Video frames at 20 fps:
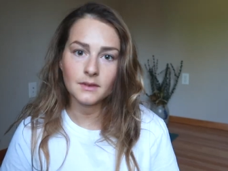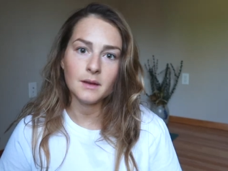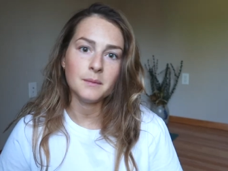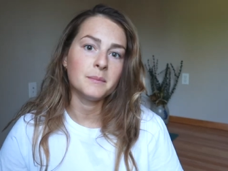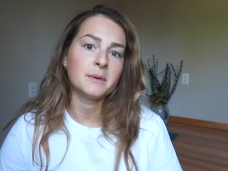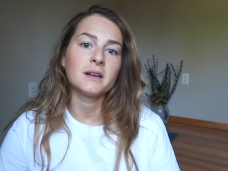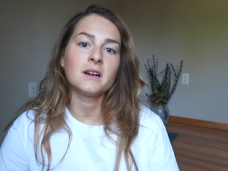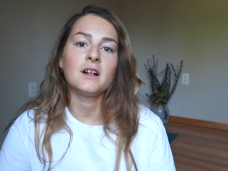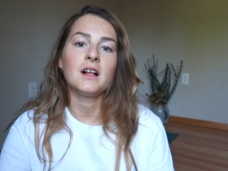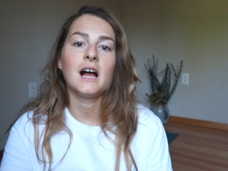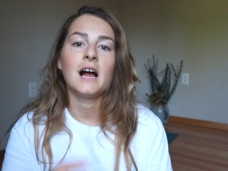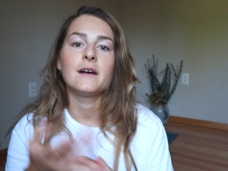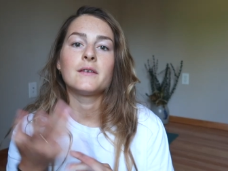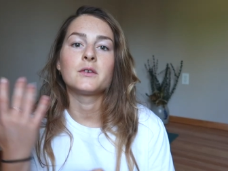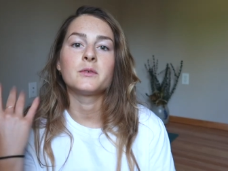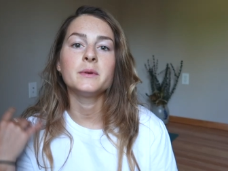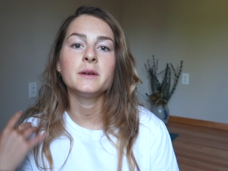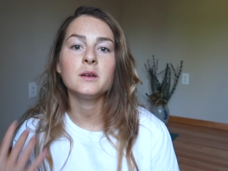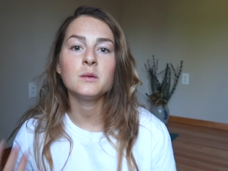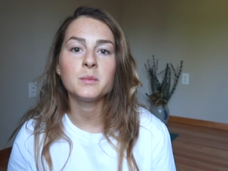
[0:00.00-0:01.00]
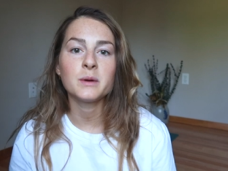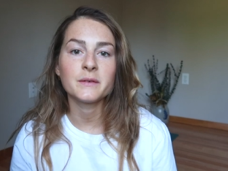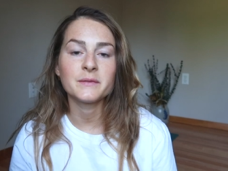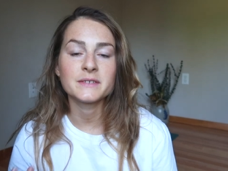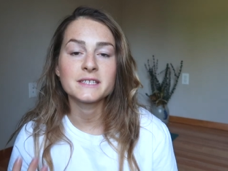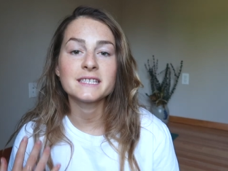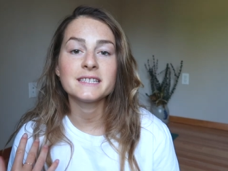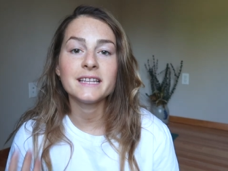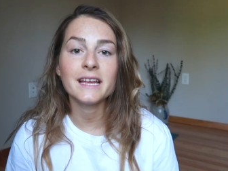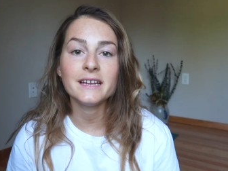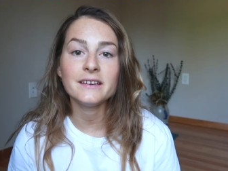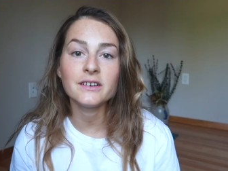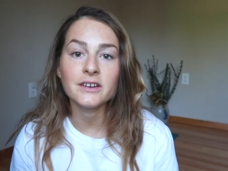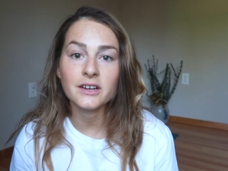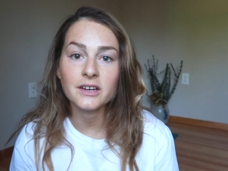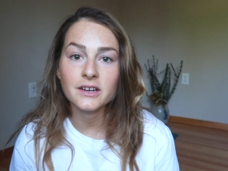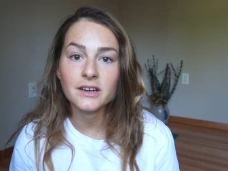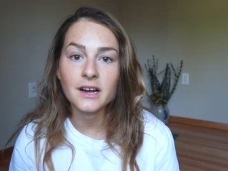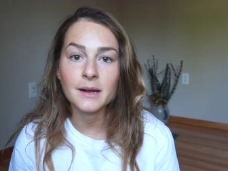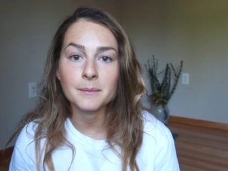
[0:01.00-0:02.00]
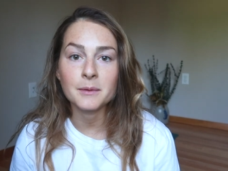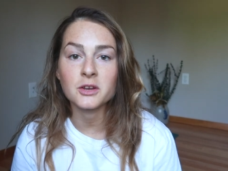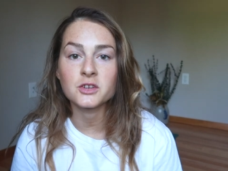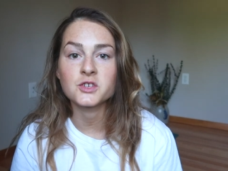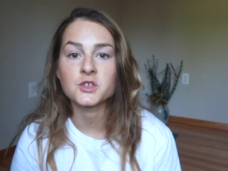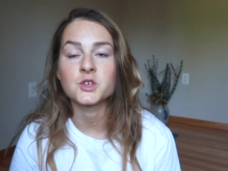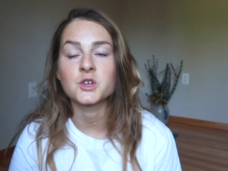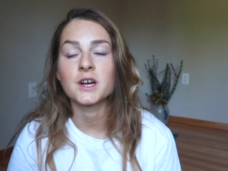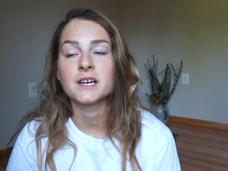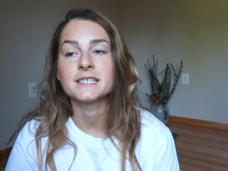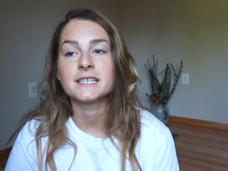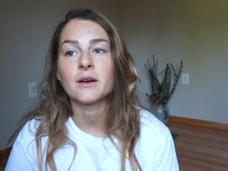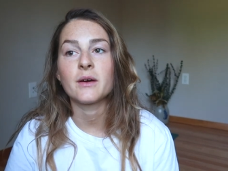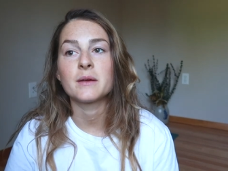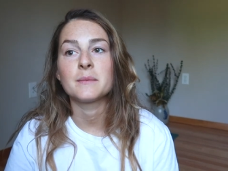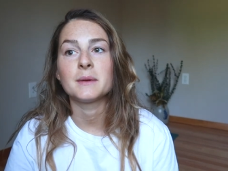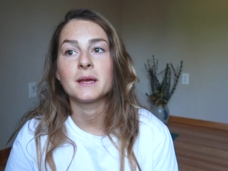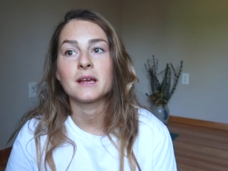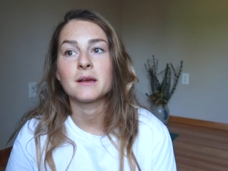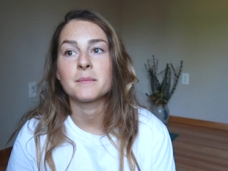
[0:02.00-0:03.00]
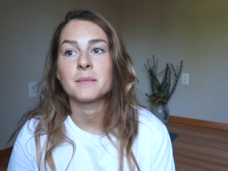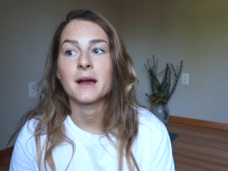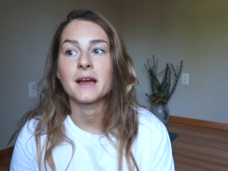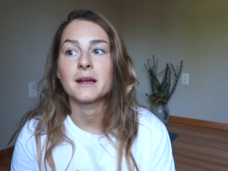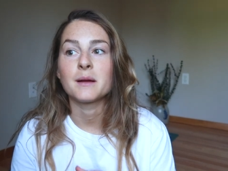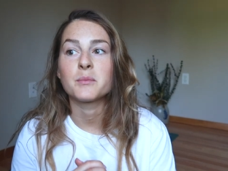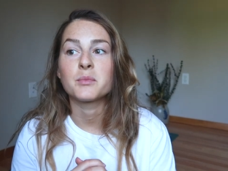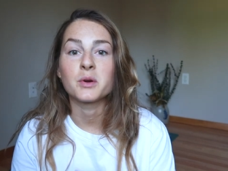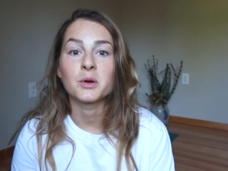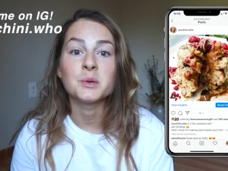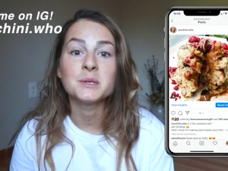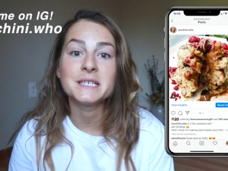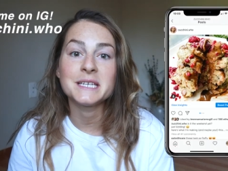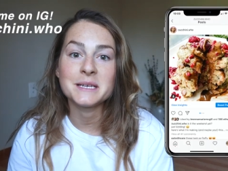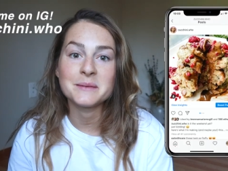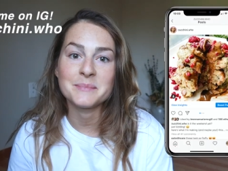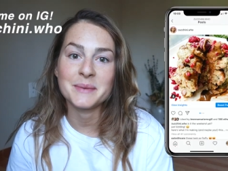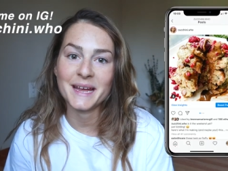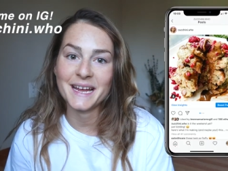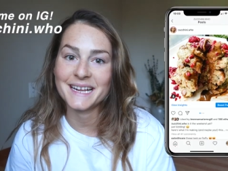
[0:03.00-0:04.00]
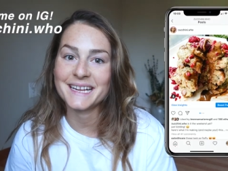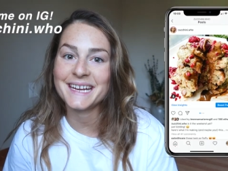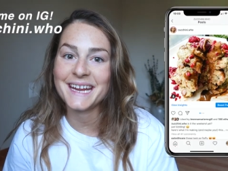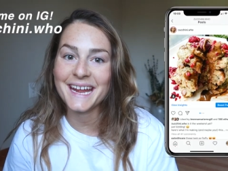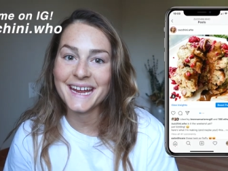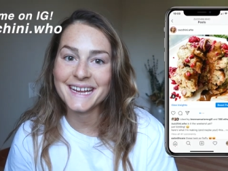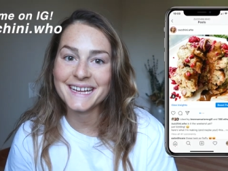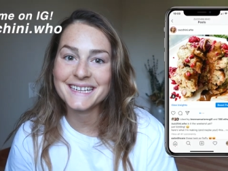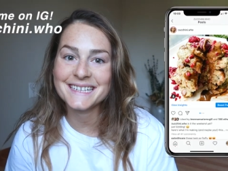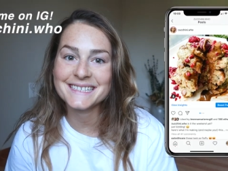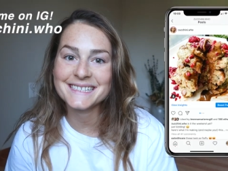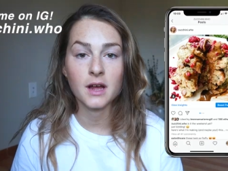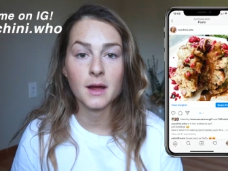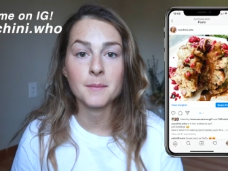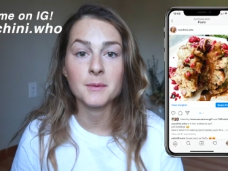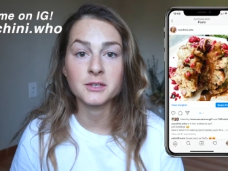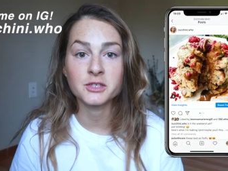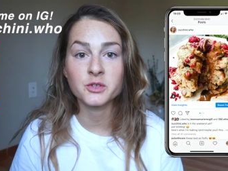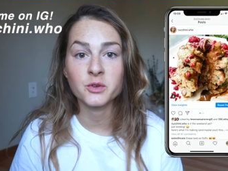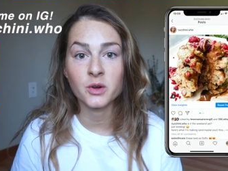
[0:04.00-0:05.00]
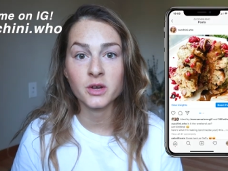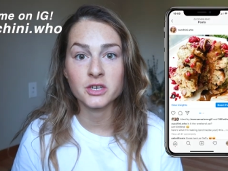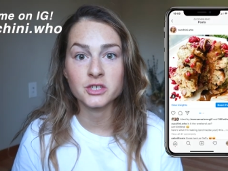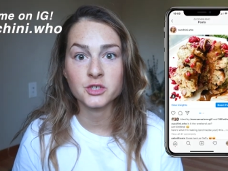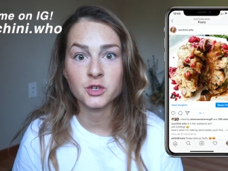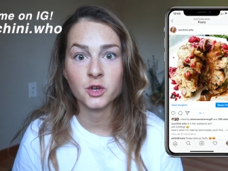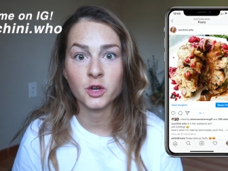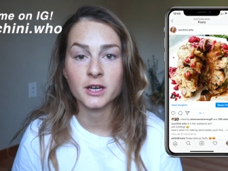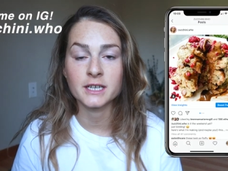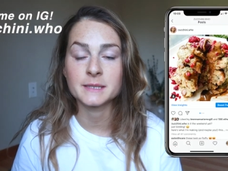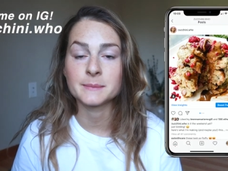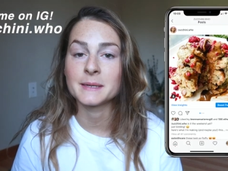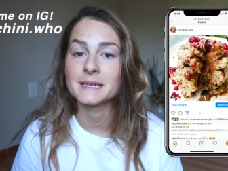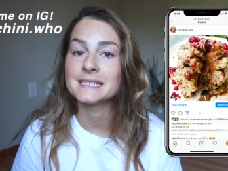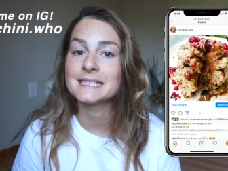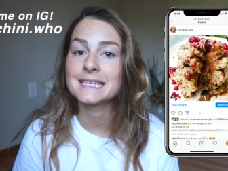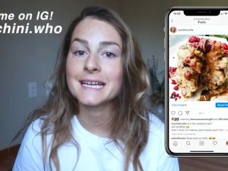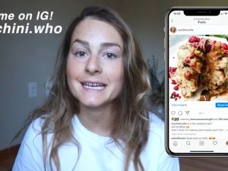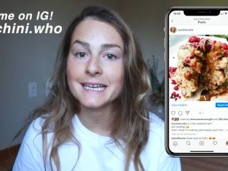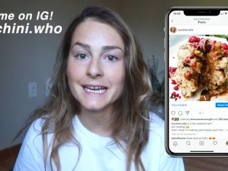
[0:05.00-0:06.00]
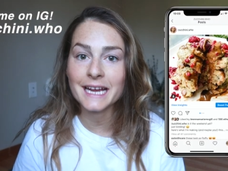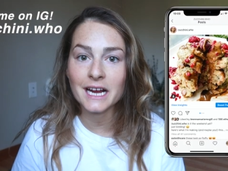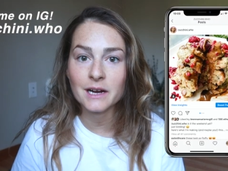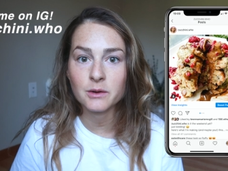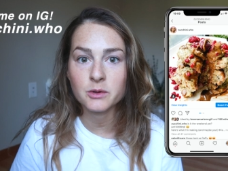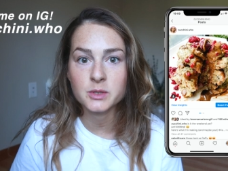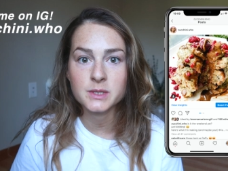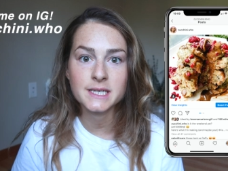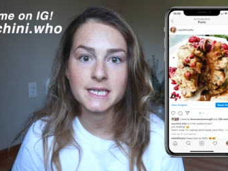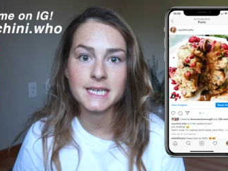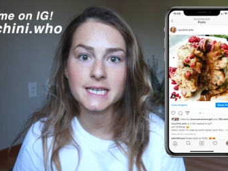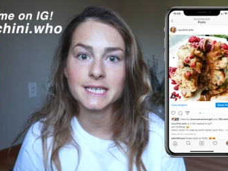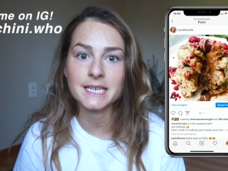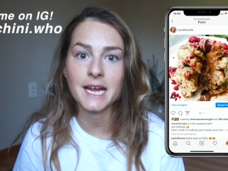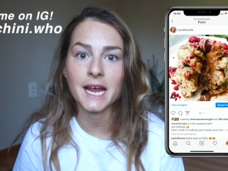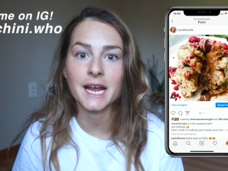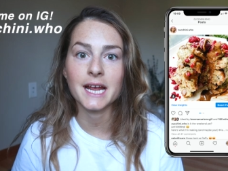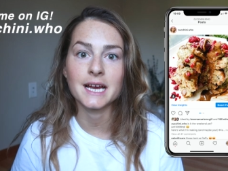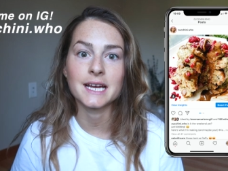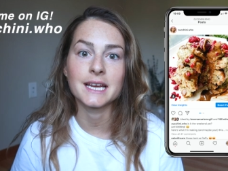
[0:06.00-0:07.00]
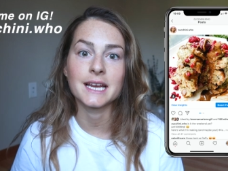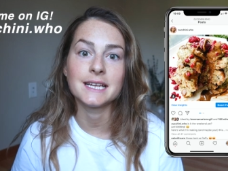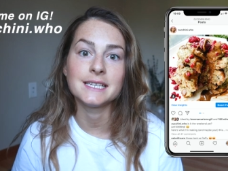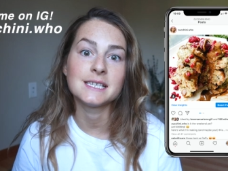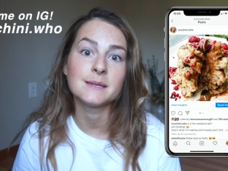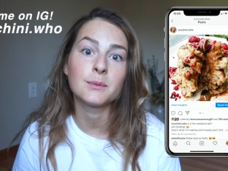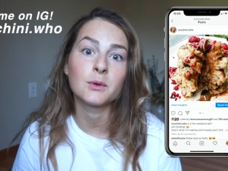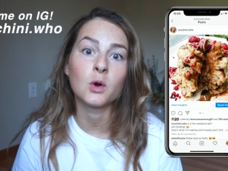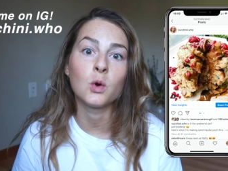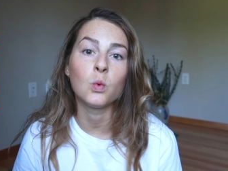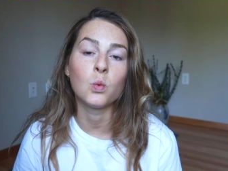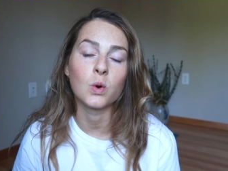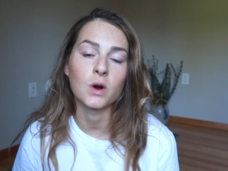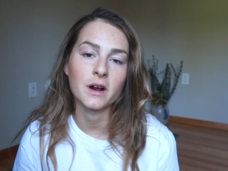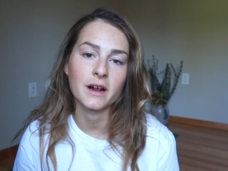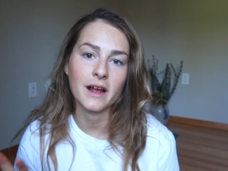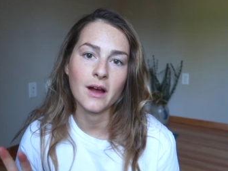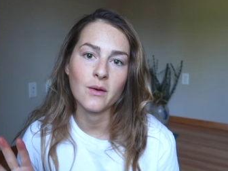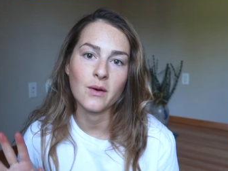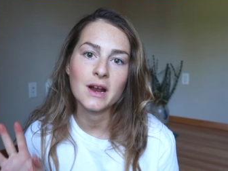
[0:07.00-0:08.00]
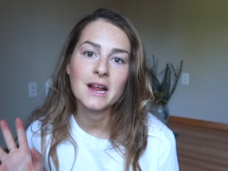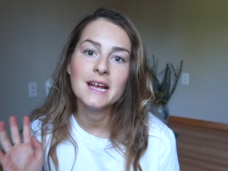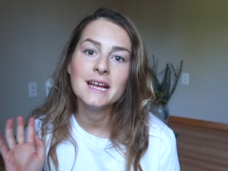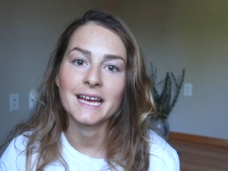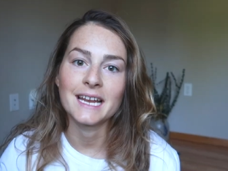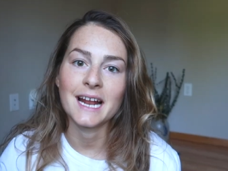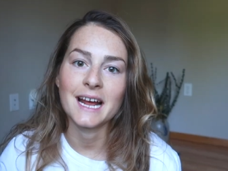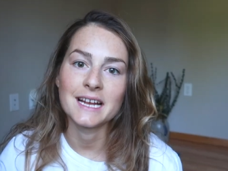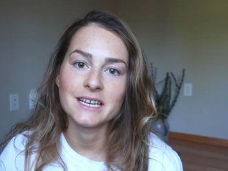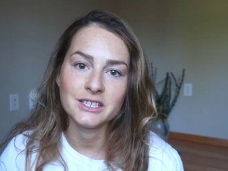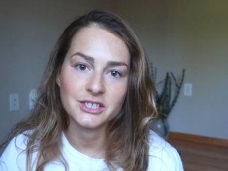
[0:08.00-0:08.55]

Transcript: but I'll have a real breakfast later. I'm gonna show you guys how I make my protein pancakes. I'm also gonna show you guys my skincare routine and a typical workout that I